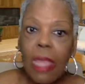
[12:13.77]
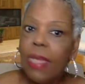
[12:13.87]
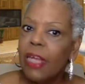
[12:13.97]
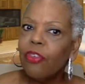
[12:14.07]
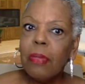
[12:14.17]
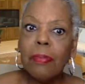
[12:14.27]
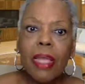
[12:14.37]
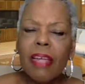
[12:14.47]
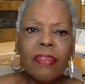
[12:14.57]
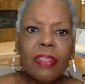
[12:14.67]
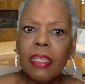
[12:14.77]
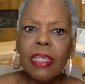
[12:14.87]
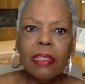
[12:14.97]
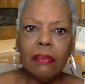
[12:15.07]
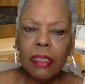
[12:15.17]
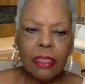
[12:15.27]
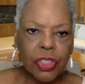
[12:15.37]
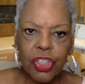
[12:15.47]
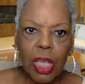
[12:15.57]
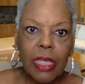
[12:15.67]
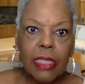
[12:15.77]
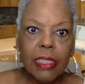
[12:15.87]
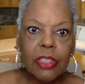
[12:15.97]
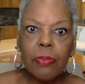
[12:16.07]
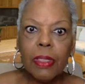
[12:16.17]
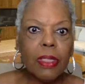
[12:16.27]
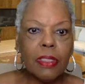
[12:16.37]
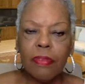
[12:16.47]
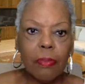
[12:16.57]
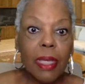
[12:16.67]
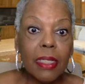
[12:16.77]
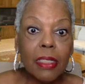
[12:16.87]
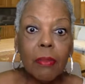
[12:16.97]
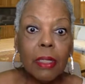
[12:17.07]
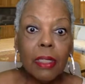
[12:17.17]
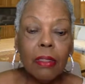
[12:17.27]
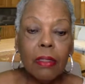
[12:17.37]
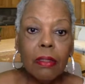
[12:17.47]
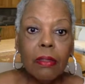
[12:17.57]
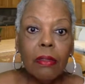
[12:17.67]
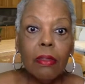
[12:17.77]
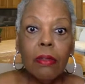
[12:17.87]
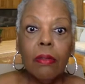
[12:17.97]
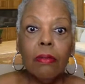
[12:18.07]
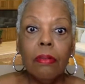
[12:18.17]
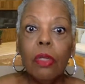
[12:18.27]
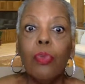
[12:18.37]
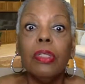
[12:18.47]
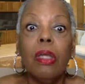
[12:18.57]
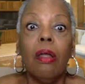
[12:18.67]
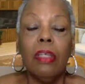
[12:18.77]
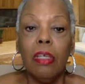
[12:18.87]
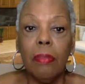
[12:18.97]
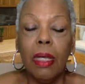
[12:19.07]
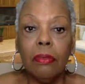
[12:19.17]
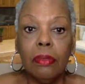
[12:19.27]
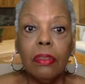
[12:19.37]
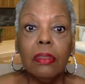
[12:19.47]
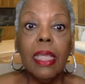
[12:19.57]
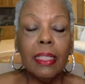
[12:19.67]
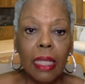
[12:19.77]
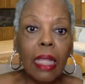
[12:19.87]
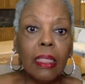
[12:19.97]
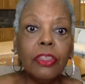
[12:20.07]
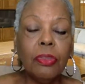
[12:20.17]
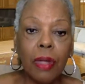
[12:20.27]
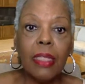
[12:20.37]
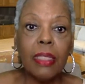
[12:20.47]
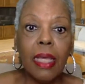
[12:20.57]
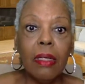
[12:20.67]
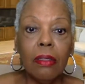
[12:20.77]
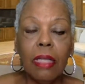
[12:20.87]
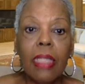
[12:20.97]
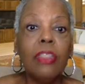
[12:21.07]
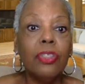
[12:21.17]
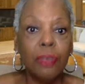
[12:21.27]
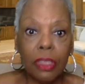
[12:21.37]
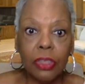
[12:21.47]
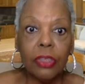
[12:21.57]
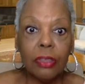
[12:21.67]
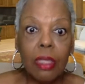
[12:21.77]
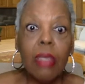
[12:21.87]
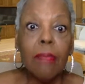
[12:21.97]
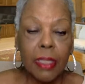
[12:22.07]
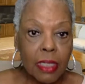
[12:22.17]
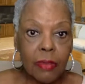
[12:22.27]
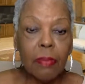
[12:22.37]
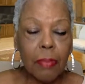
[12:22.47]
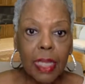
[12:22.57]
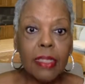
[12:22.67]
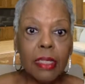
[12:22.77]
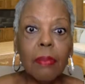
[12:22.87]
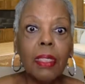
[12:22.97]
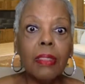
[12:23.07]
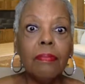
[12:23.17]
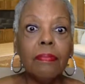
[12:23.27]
Now, remember, everything else has changed because of the pandemic. We're talking about technology right now and instruction because of the pandemic.